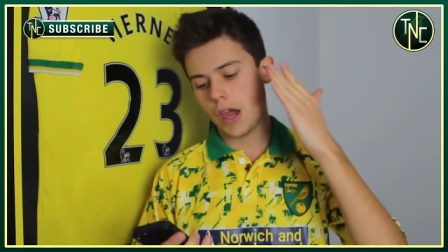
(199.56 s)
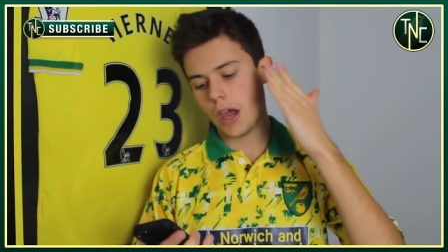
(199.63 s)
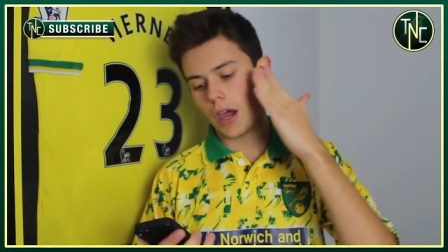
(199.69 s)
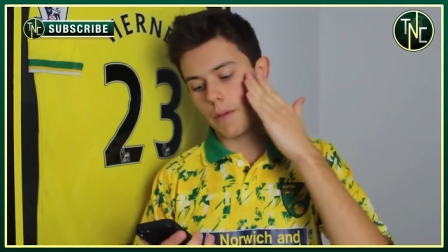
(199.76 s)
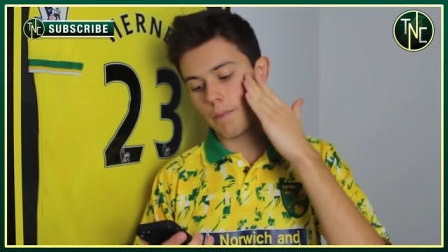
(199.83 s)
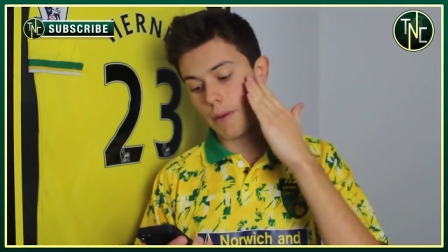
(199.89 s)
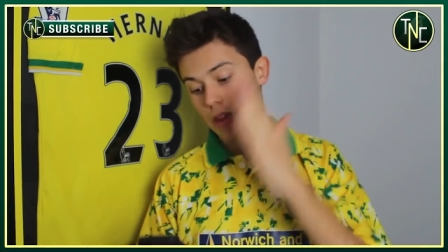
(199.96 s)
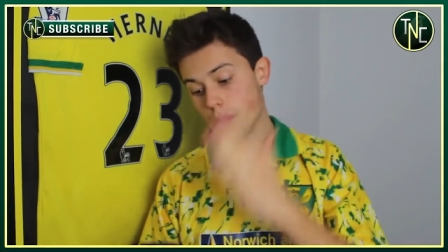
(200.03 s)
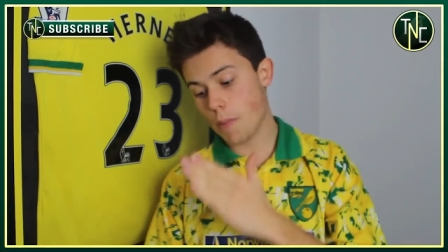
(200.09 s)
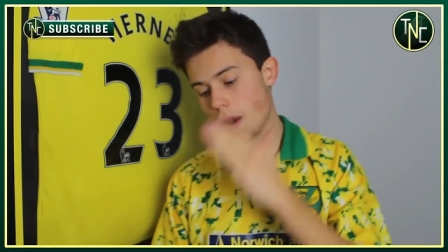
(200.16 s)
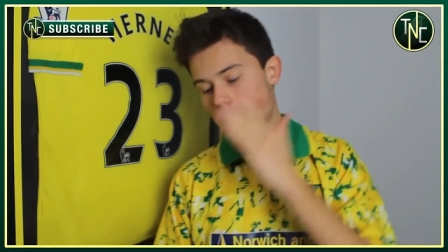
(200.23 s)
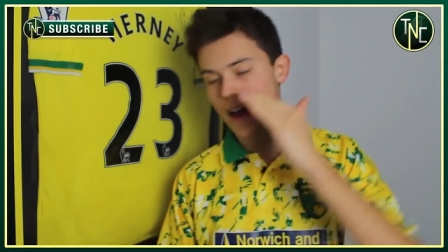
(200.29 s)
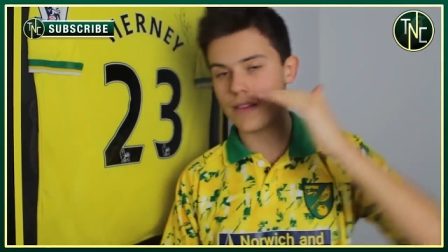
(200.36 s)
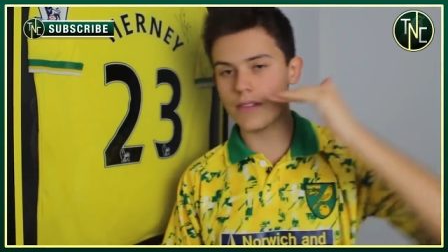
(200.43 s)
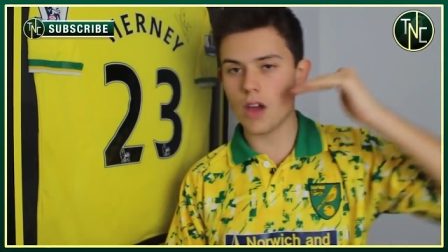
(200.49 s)
but the
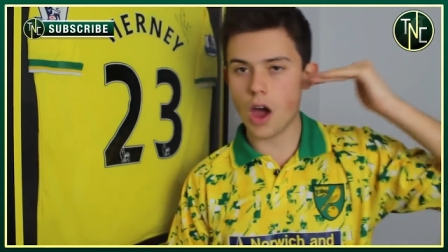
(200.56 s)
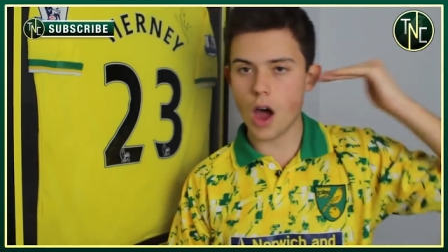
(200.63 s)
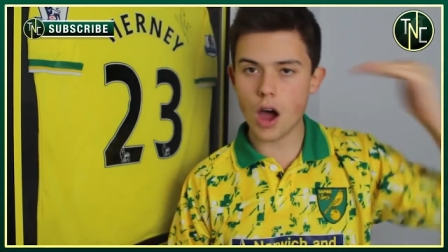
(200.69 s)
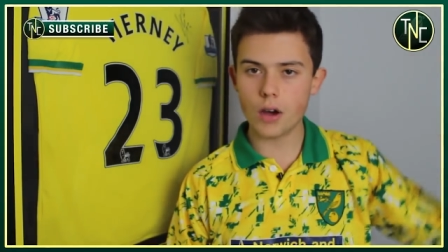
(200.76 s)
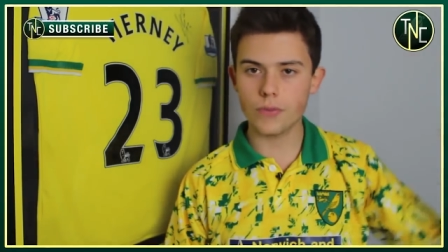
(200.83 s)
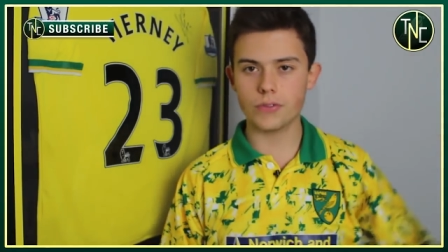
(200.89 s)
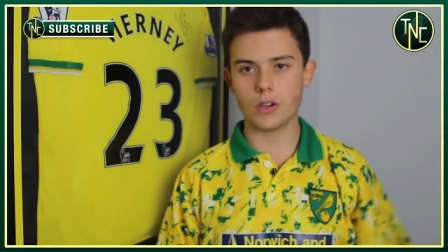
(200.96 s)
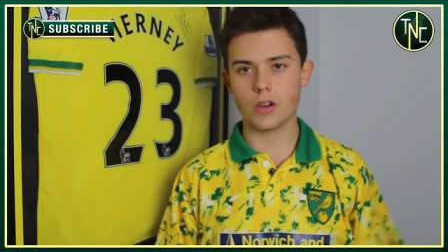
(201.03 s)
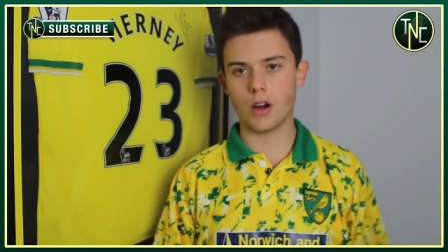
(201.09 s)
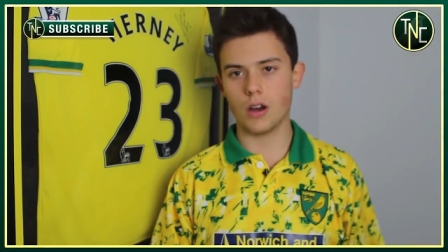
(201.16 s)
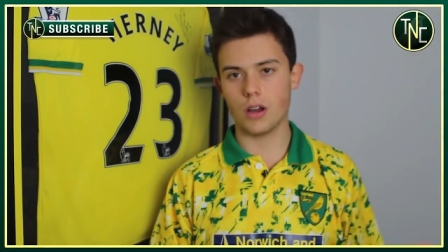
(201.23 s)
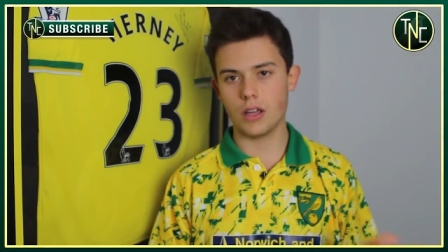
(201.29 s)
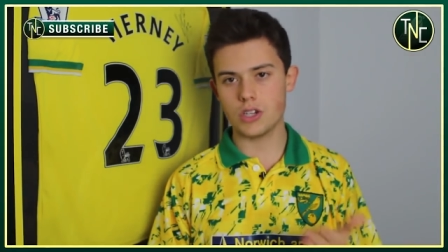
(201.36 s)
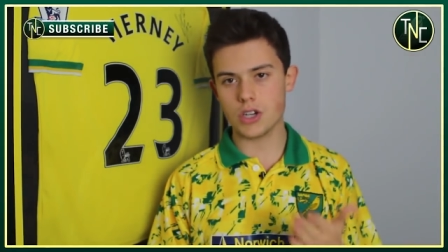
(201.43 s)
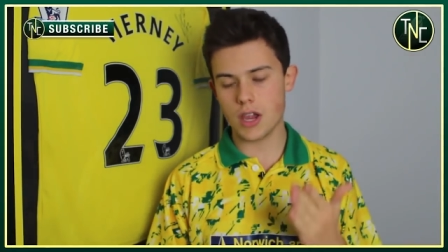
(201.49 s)
plan after
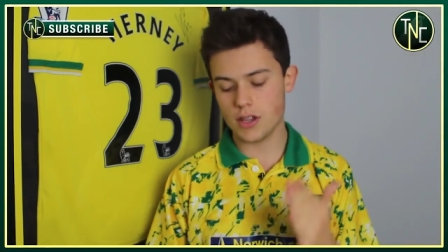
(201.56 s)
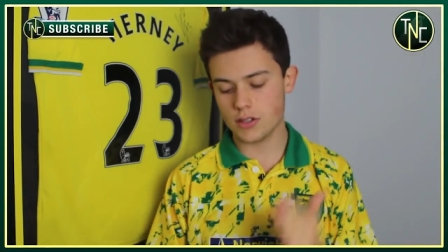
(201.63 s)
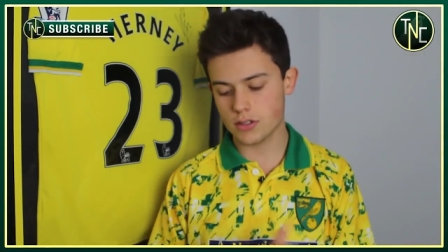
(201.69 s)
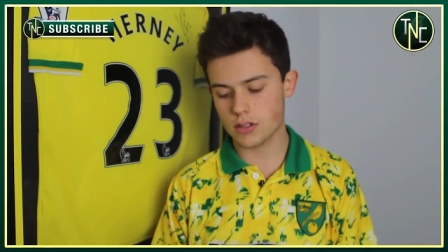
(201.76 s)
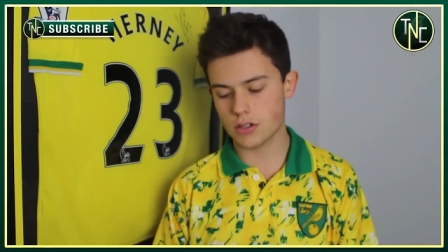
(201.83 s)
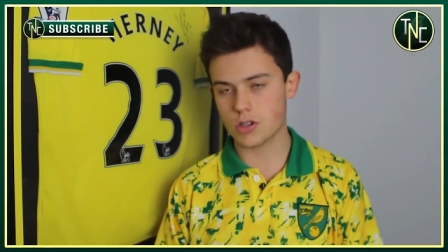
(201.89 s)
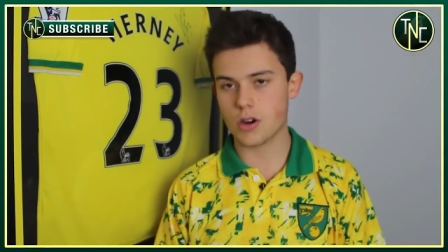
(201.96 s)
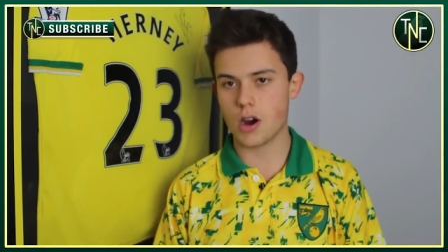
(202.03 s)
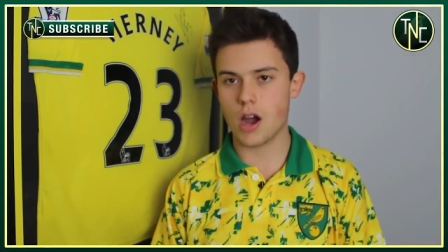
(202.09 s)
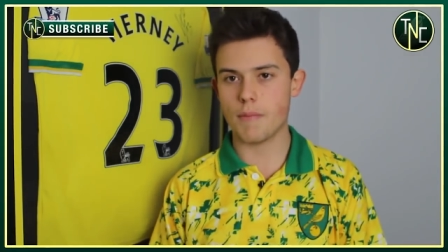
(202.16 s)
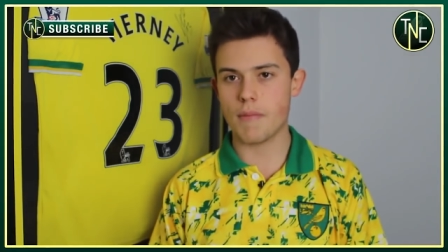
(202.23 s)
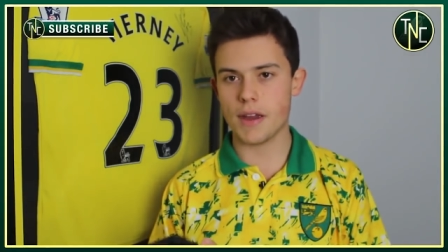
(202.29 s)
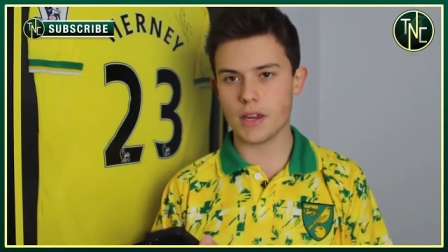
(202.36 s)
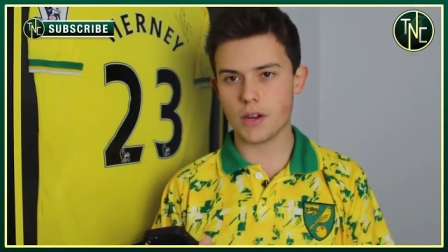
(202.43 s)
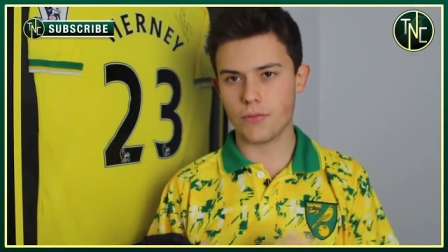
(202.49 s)
college is to try
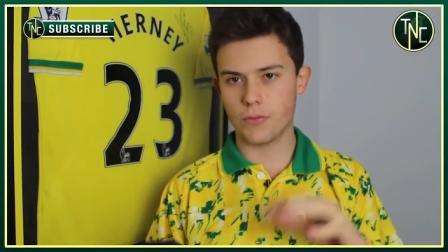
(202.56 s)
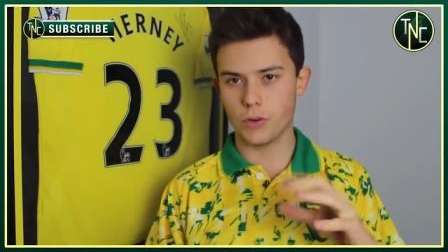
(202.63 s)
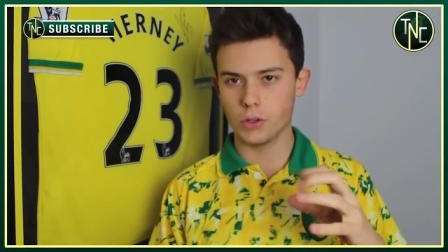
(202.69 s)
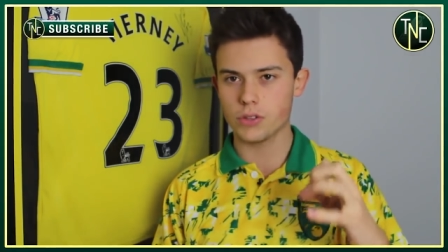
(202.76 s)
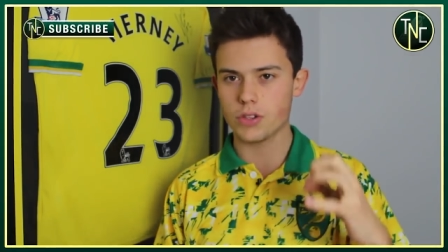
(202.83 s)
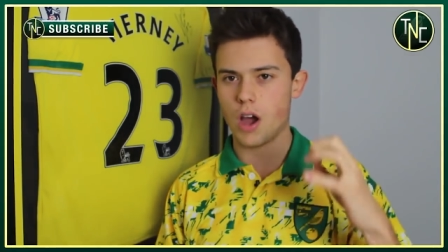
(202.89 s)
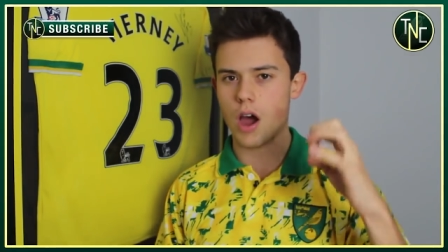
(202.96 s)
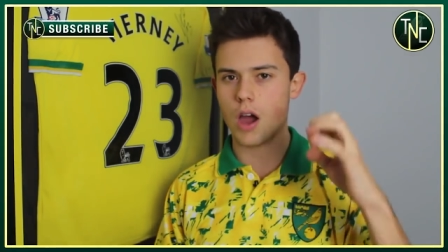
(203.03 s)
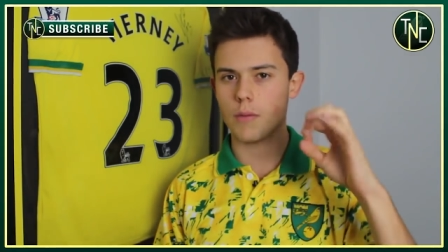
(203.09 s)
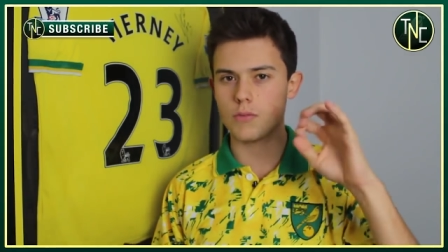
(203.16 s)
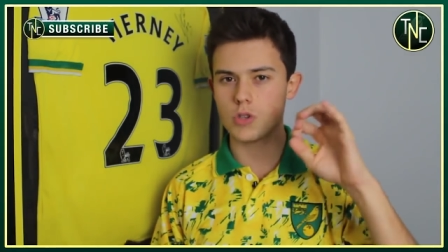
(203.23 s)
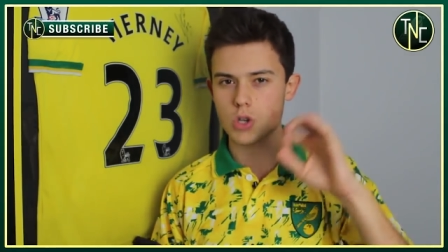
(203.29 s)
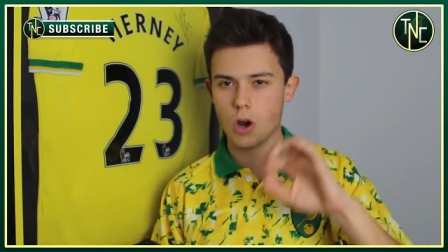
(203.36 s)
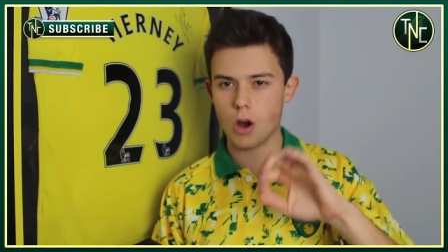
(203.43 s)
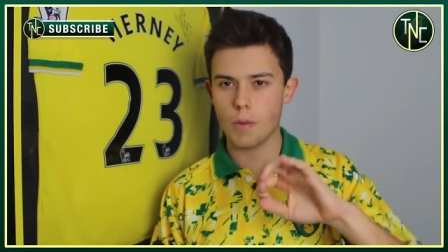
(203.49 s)
and make a
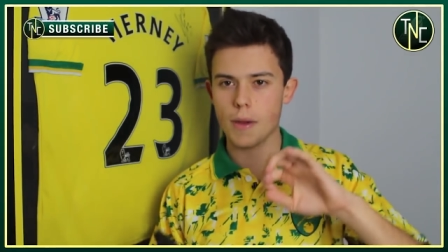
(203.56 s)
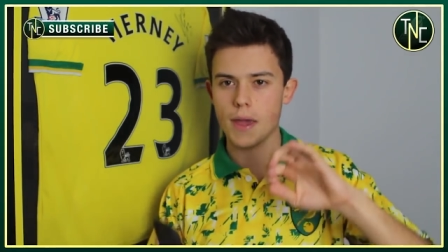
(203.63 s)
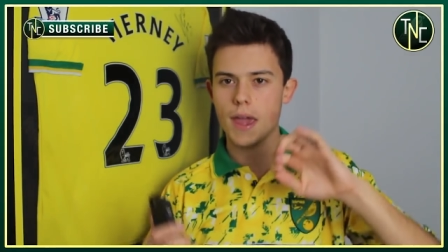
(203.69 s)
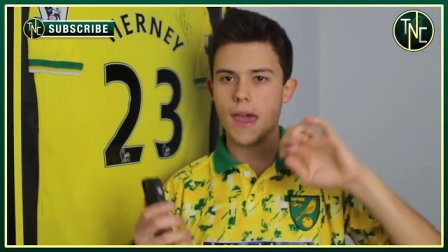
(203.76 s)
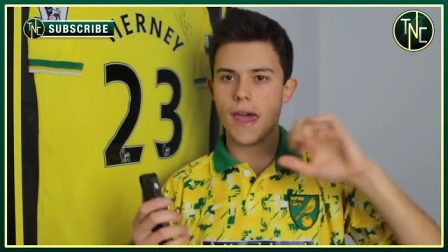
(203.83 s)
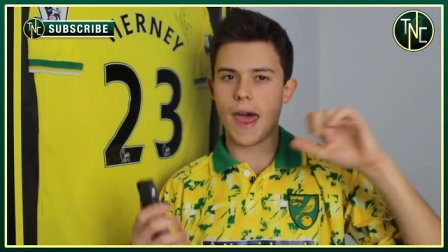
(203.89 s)
full-time job